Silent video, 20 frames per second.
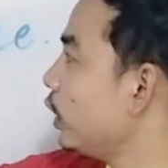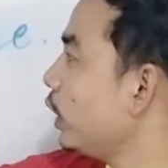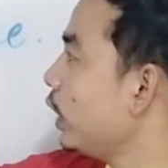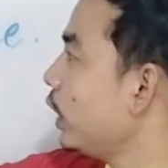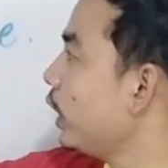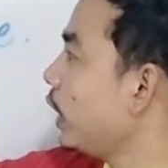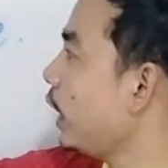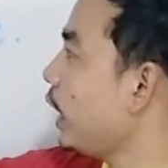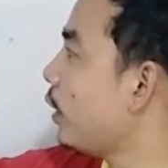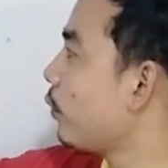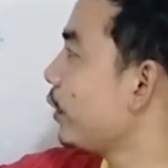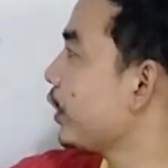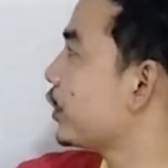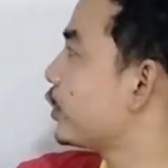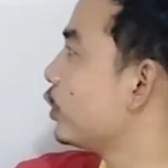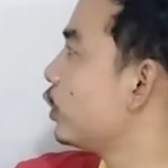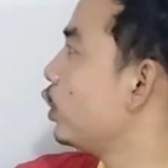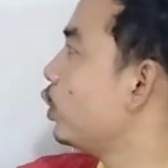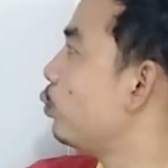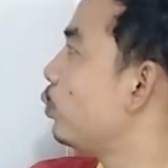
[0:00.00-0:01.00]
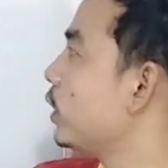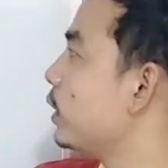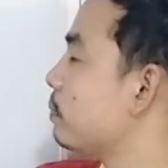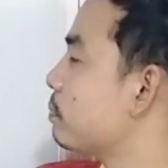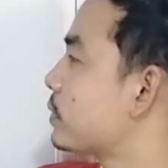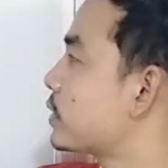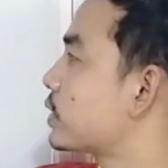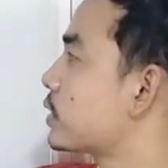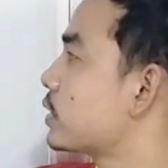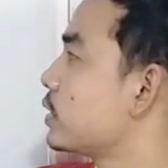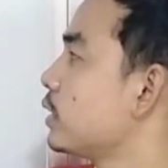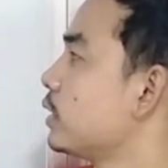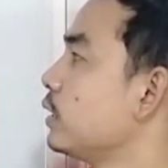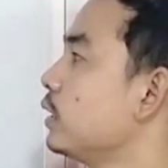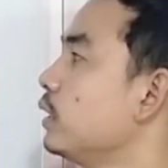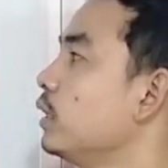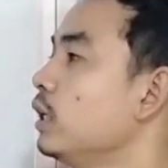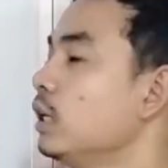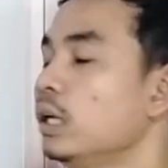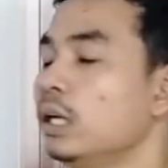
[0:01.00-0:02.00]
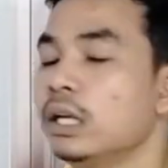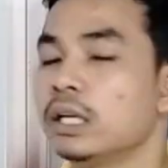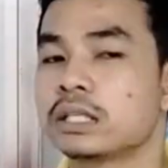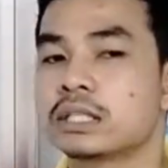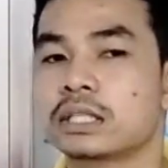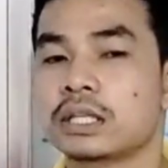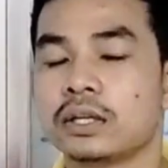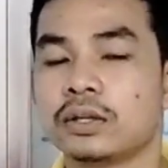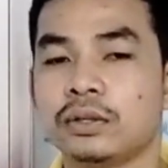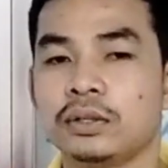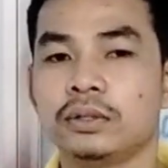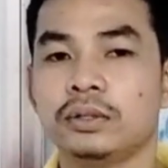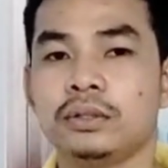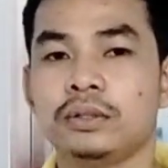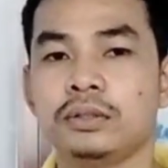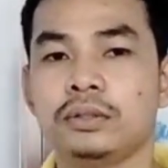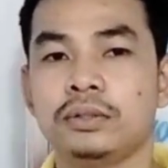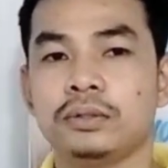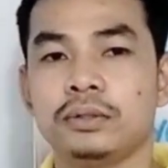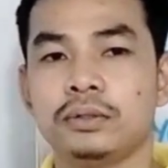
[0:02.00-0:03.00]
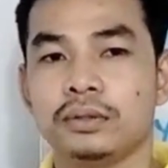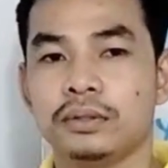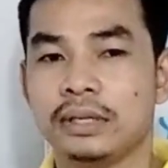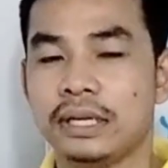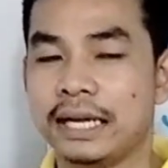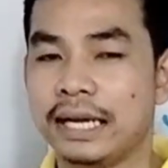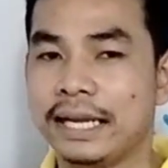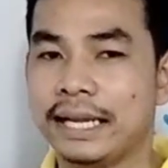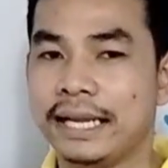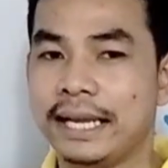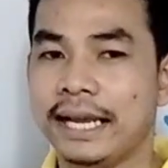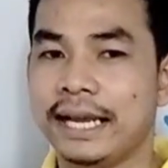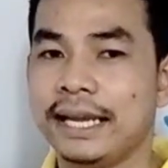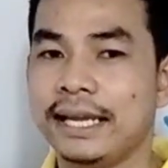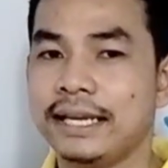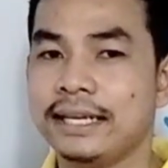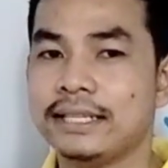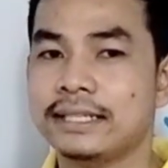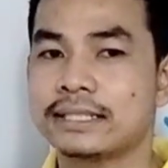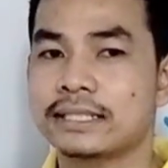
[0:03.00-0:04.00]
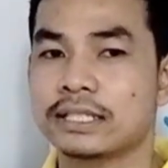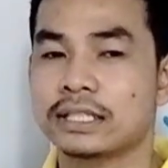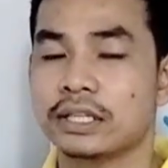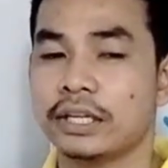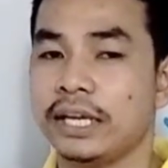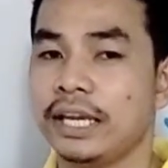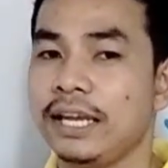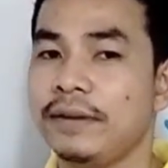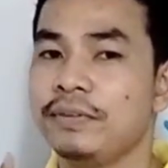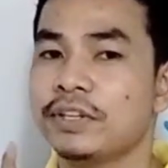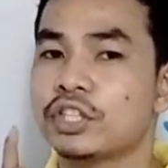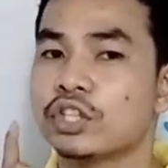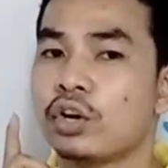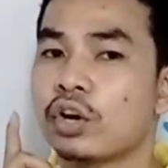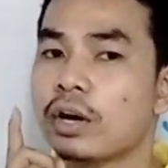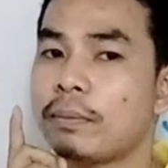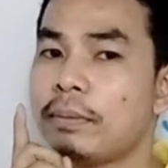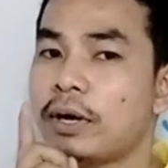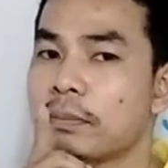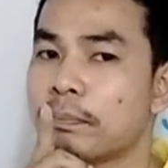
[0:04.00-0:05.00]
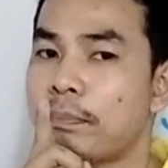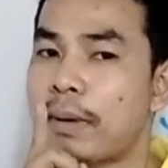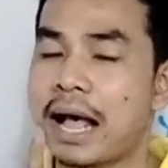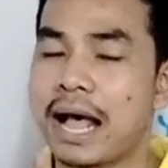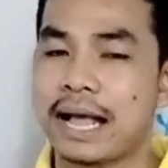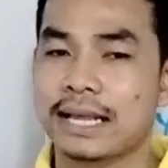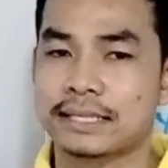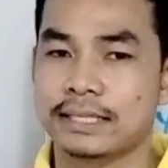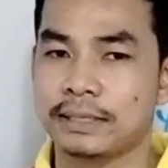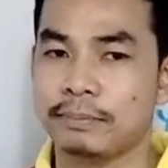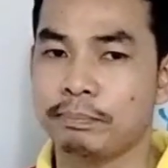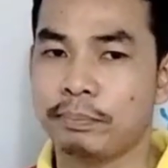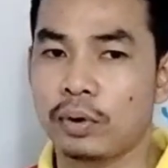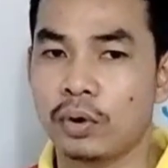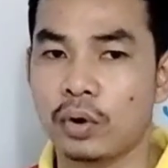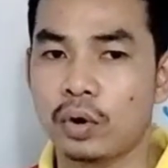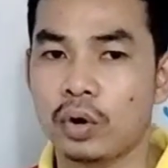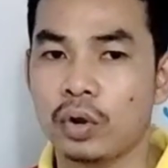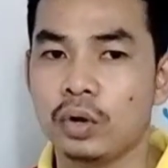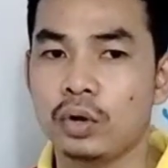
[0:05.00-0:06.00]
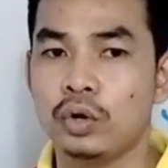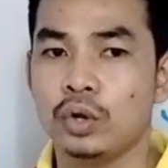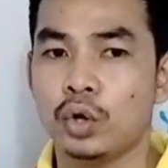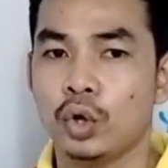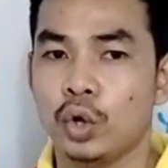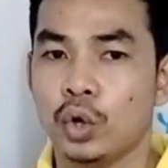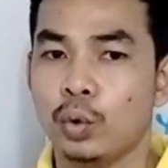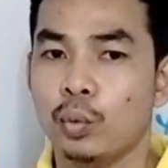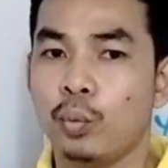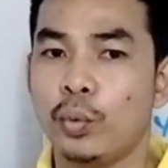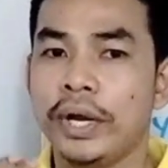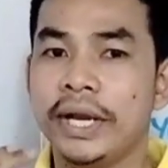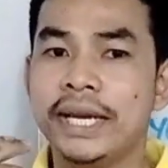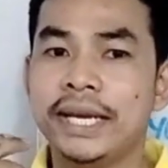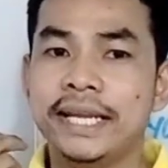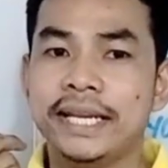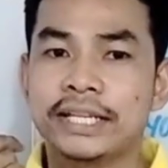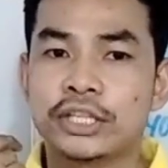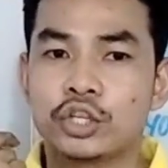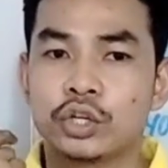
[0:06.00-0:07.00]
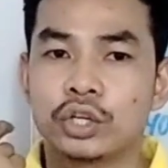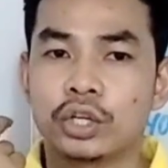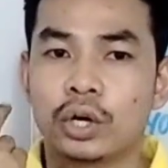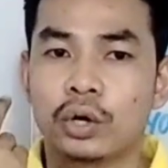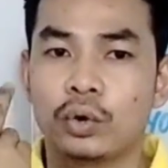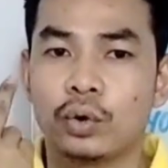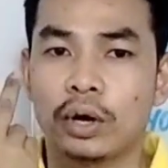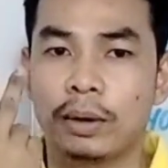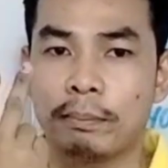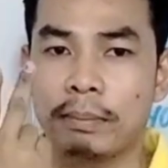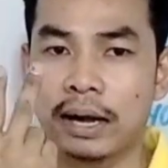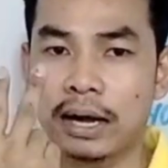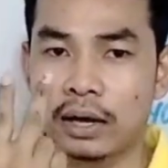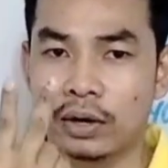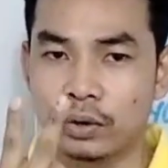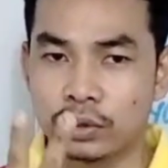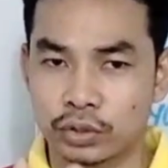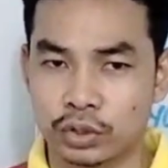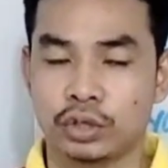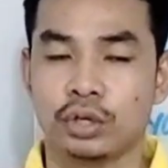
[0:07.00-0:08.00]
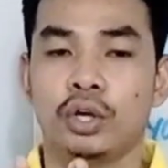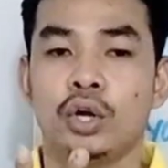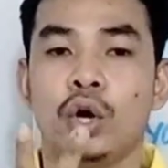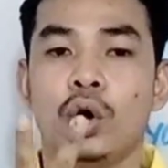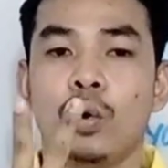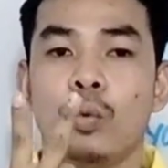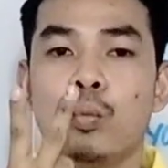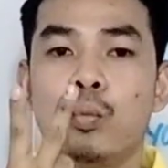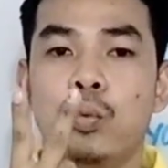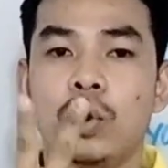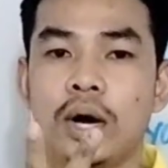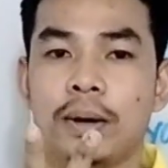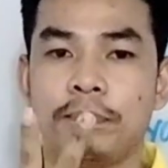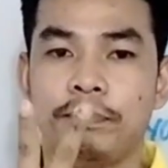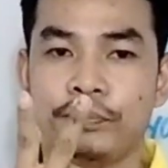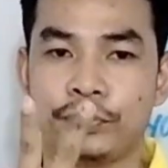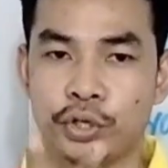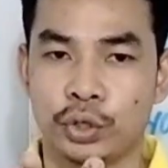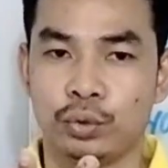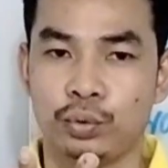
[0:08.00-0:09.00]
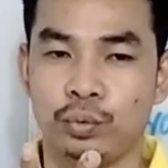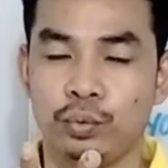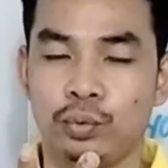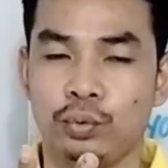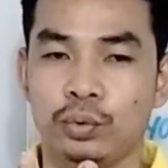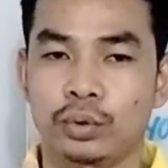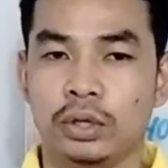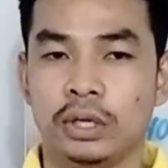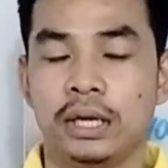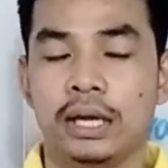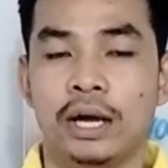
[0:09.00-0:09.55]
Irregular verbs. So again, if we talk about past simple, we need to know about verb to.